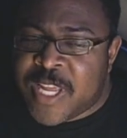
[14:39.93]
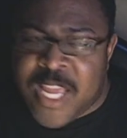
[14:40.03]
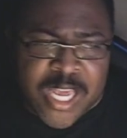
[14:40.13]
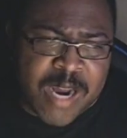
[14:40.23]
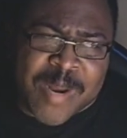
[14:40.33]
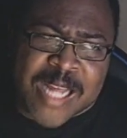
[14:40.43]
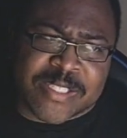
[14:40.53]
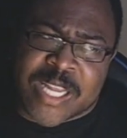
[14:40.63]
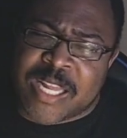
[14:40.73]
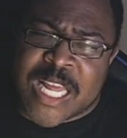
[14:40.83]
And I'm not
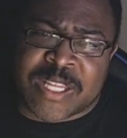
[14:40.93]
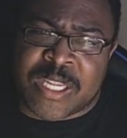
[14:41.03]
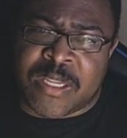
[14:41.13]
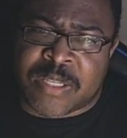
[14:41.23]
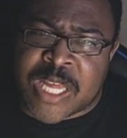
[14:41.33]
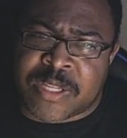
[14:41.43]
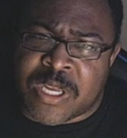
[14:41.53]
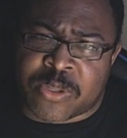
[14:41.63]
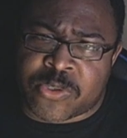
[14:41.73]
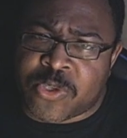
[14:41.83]
saying that the
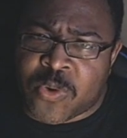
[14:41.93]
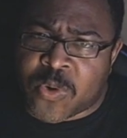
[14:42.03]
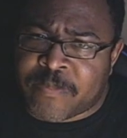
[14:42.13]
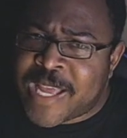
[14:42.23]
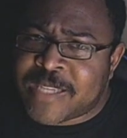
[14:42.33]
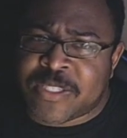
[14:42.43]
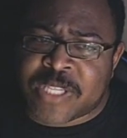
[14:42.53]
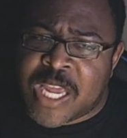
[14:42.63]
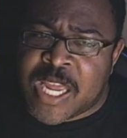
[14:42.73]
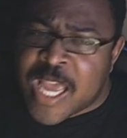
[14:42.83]
other two quarterbacks this
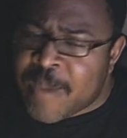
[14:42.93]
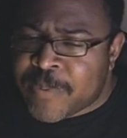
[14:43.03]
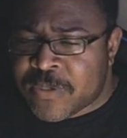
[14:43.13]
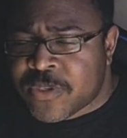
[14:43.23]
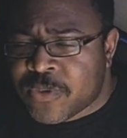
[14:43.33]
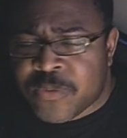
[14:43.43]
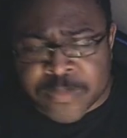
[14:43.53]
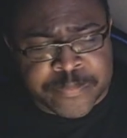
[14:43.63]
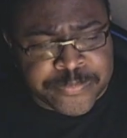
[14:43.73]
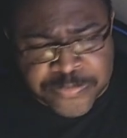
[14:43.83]
can't happen to,
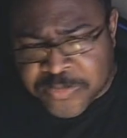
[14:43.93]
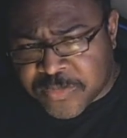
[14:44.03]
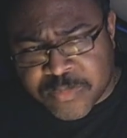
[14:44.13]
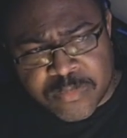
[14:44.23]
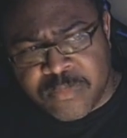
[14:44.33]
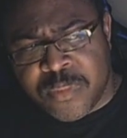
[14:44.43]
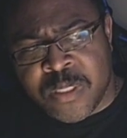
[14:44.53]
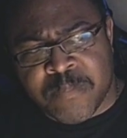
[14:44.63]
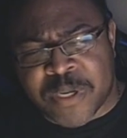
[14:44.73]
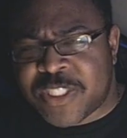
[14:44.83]

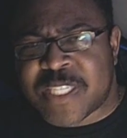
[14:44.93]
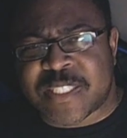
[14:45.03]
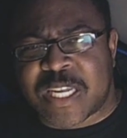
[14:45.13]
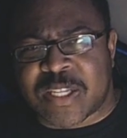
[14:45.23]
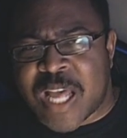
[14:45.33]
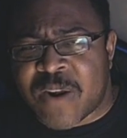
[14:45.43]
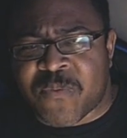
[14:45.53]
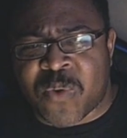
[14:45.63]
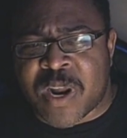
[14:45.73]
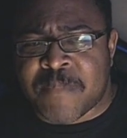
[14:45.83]
but just a lot of
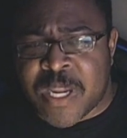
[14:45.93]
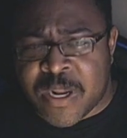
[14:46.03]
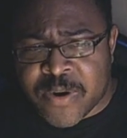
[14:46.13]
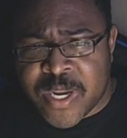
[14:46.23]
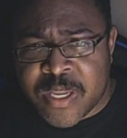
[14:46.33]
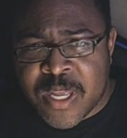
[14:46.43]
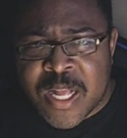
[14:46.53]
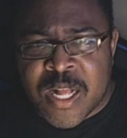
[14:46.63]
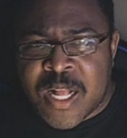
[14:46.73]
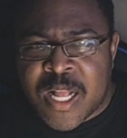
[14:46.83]
what I'm hearing,
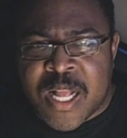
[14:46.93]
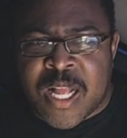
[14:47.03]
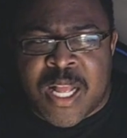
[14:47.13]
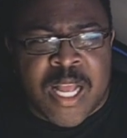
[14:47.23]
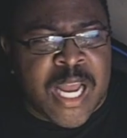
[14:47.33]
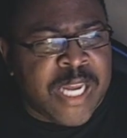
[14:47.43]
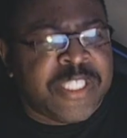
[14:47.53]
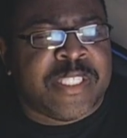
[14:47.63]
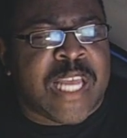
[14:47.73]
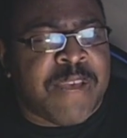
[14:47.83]
I
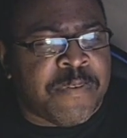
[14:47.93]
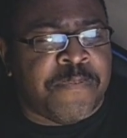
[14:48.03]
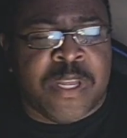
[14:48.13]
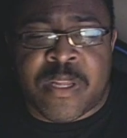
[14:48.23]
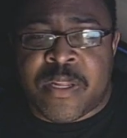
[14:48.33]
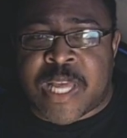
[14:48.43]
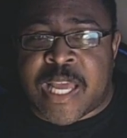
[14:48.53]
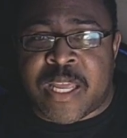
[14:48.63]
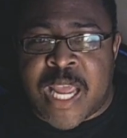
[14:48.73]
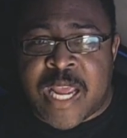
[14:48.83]
just have a feeling that
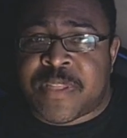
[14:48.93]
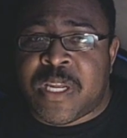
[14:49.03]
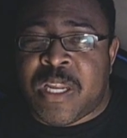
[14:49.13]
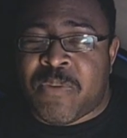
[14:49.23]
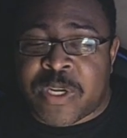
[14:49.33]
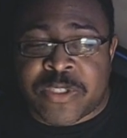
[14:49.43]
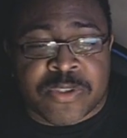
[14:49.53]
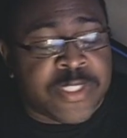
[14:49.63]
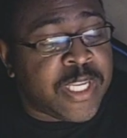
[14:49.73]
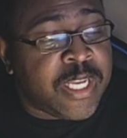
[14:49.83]
Anthony
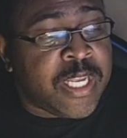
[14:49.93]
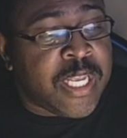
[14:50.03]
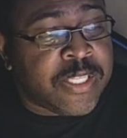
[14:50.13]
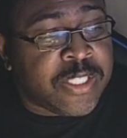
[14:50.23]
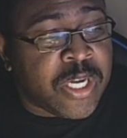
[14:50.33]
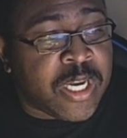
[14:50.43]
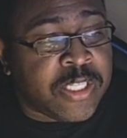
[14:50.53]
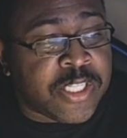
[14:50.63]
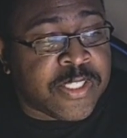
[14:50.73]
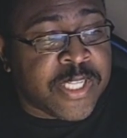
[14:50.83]
Richardson is going to
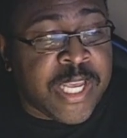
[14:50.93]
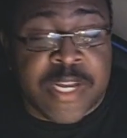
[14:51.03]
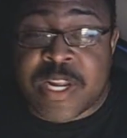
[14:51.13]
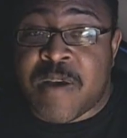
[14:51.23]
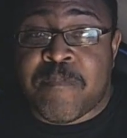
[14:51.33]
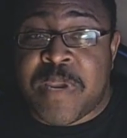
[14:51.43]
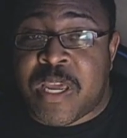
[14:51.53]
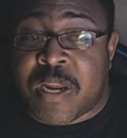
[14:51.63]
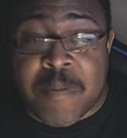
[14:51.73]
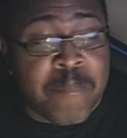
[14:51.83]
just end up being
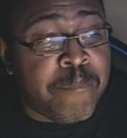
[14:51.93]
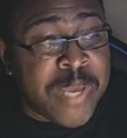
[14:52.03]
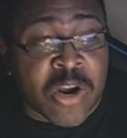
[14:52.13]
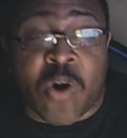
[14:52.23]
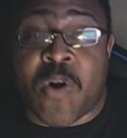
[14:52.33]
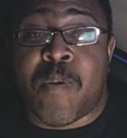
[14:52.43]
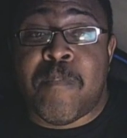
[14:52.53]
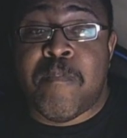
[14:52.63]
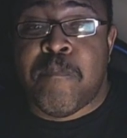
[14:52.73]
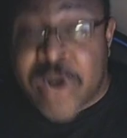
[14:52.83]
a big old
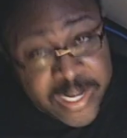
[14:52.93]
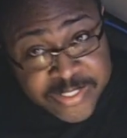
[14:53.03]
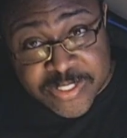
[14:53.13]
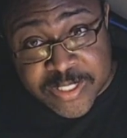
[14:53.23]
bust,